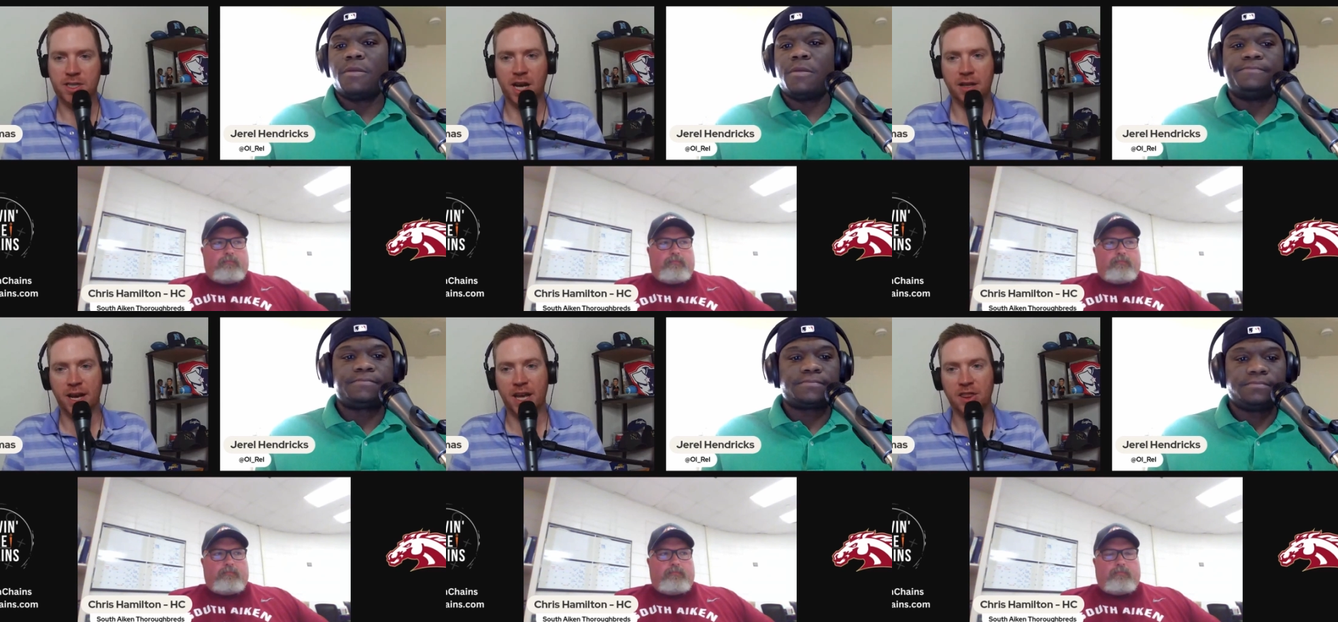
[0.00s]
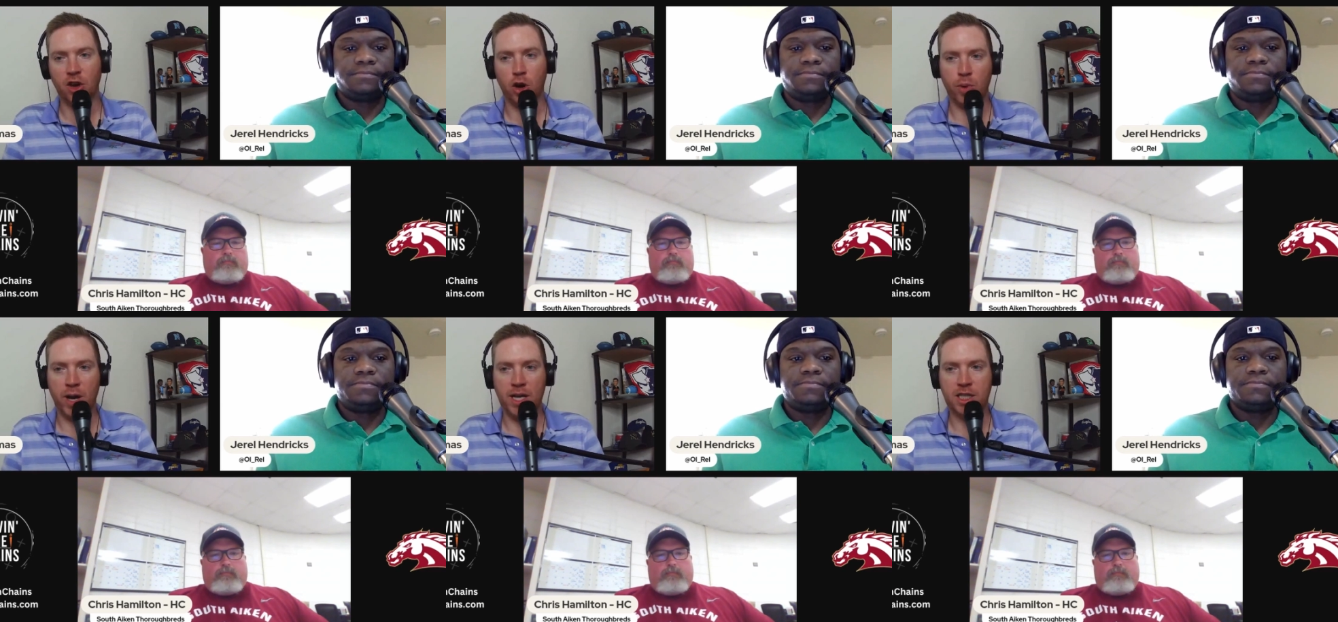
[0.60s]
Speaker 1: South Aiken
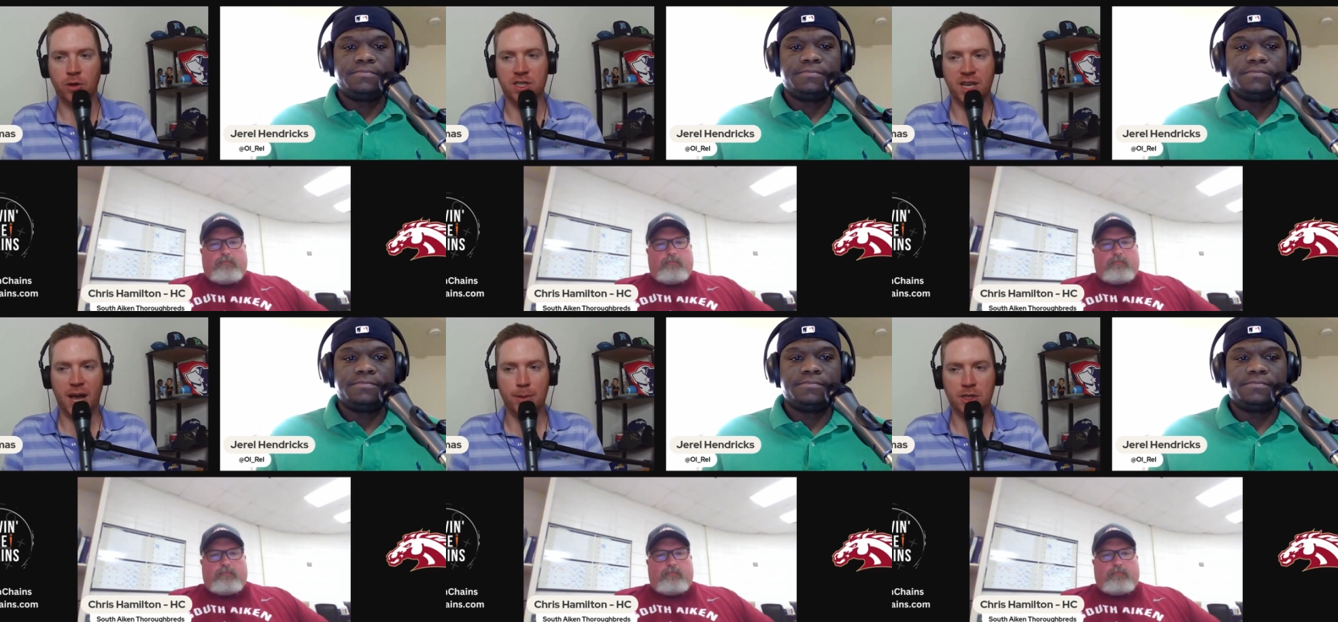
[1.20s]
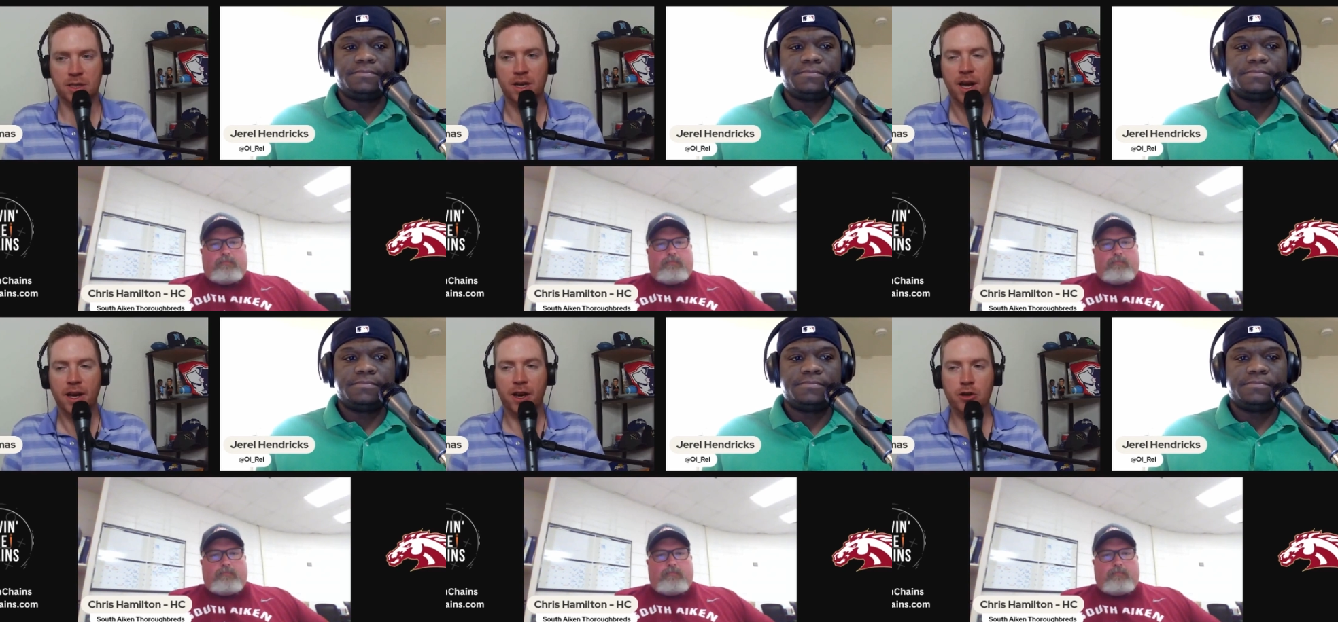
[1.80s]
Thoroughbreds, Chris Hamilton.
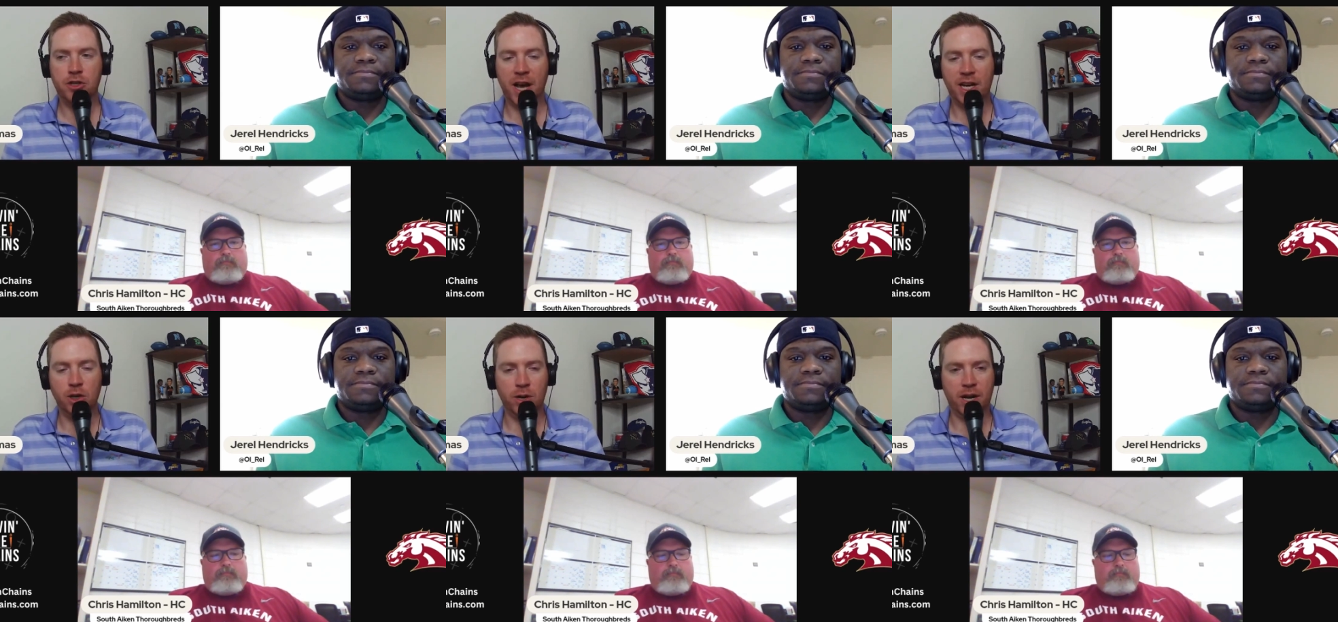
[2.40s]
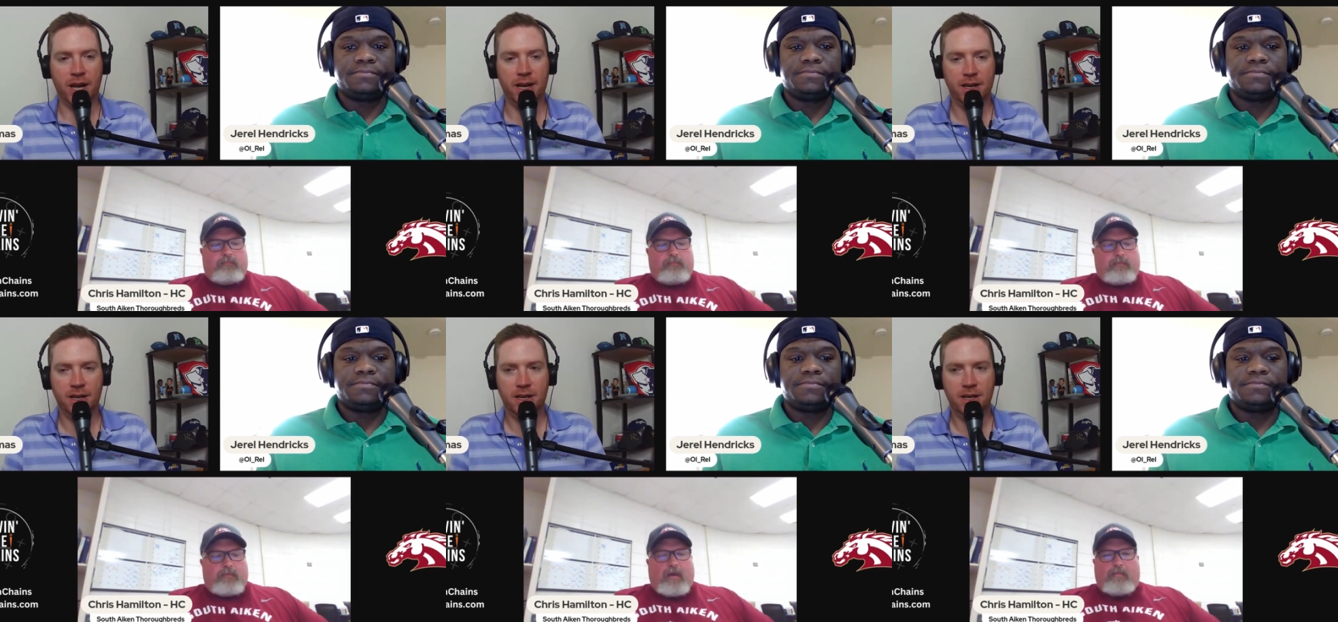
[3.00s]
Coach, how you doing today?
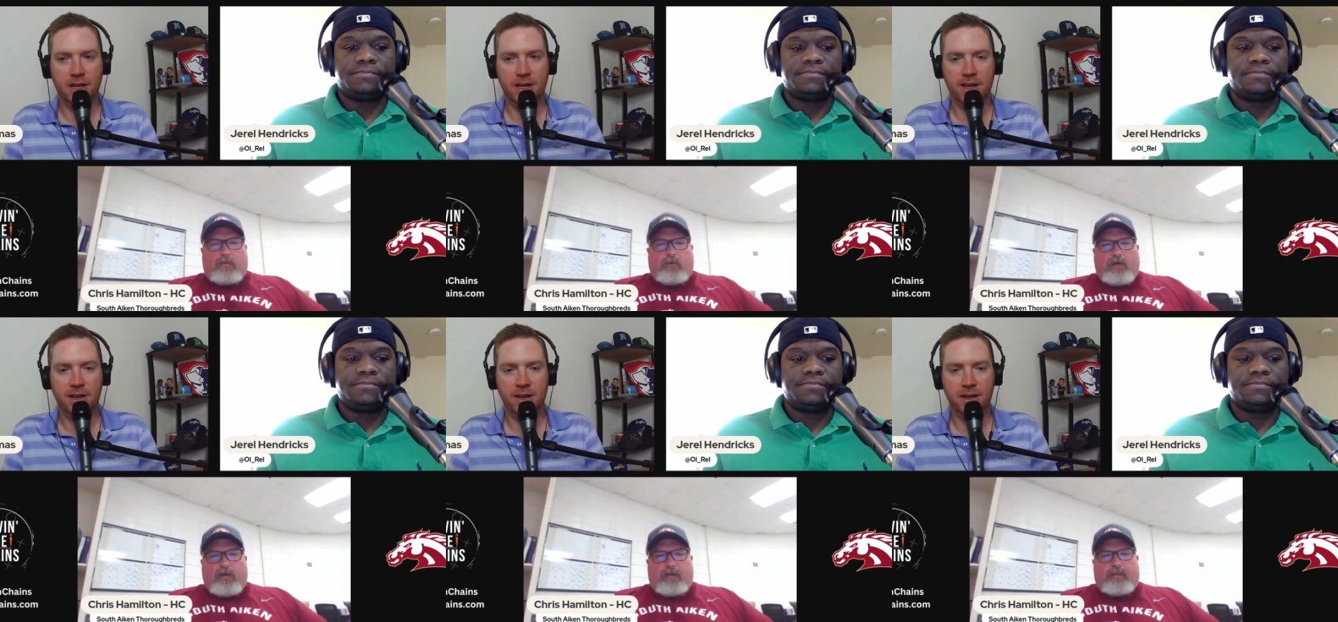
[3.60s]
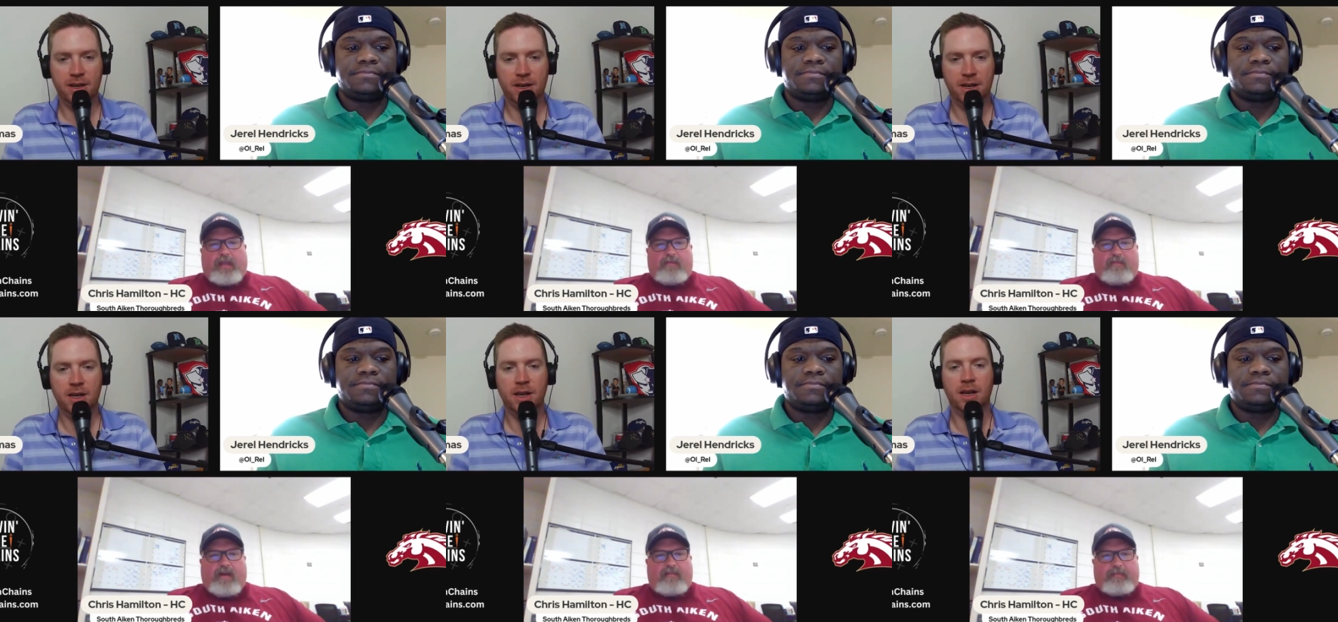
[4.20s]
Speaker 2: I'm doing good. Thank you
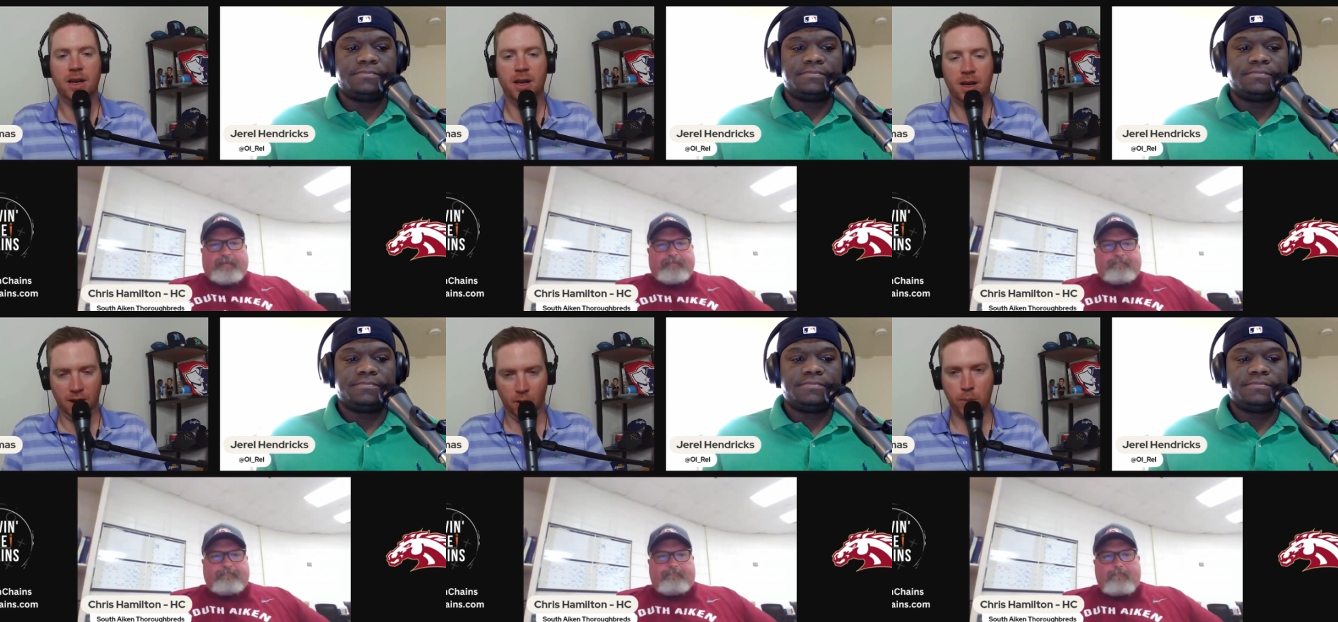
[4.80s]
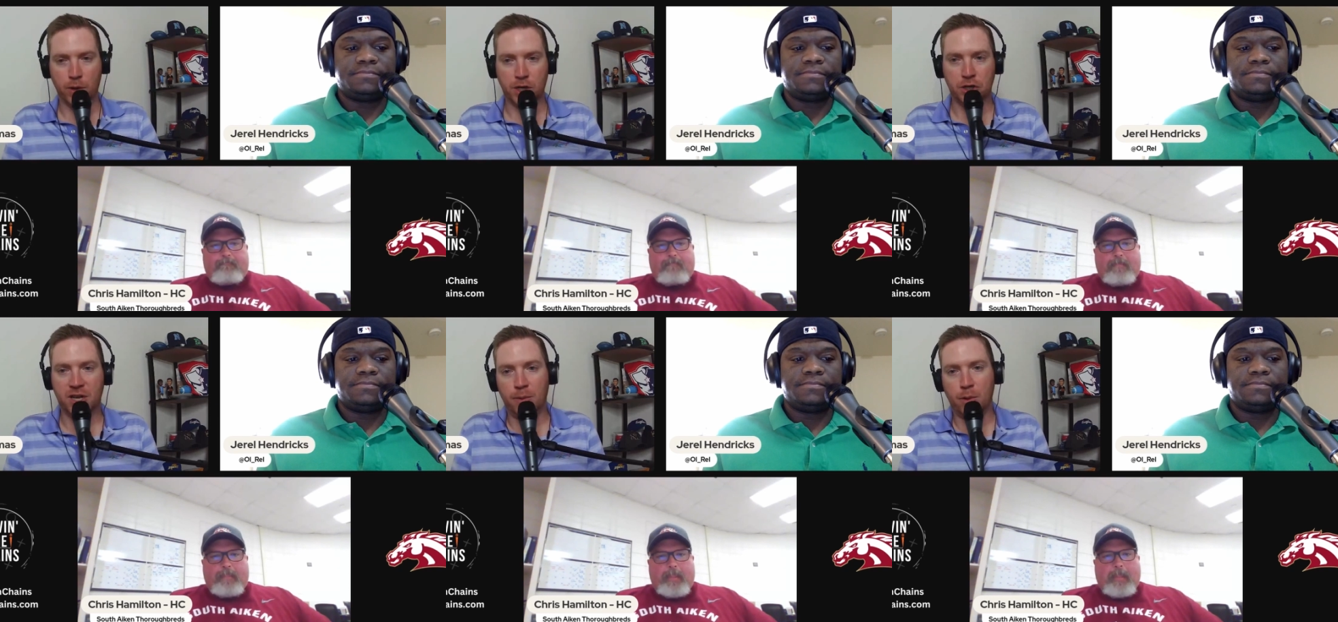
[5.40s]
for having me.
Speaker 1: Well, we appreciate your
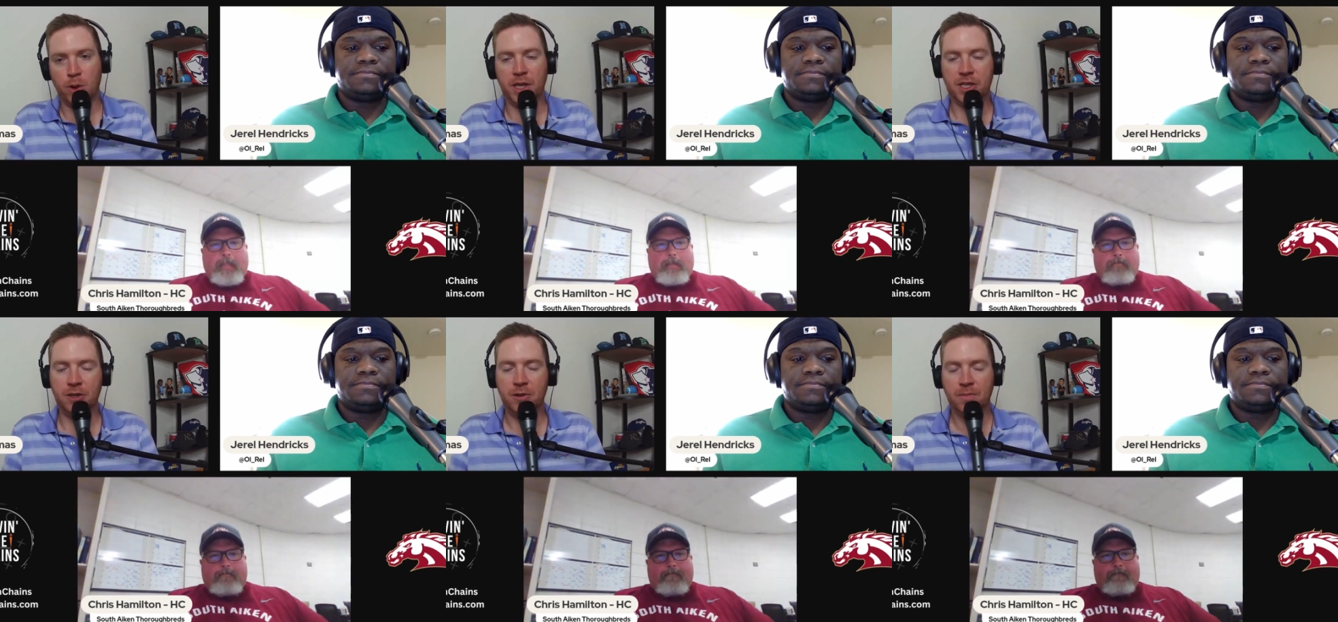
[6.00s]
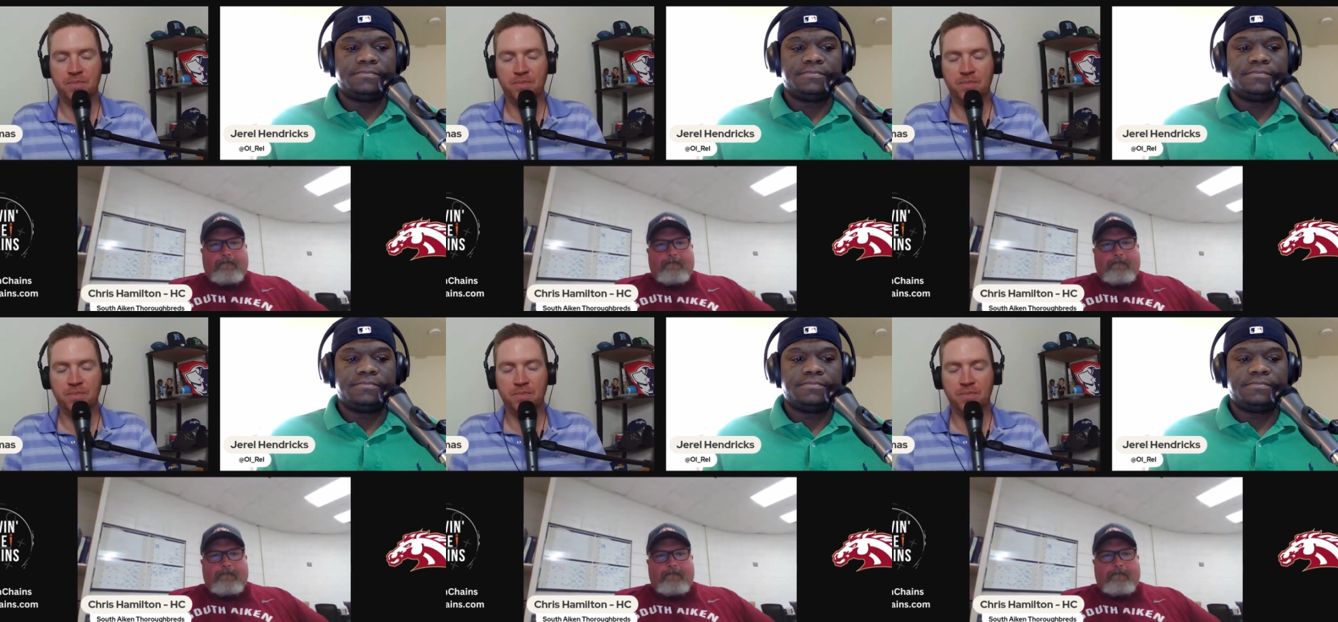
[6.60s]
time. We really do.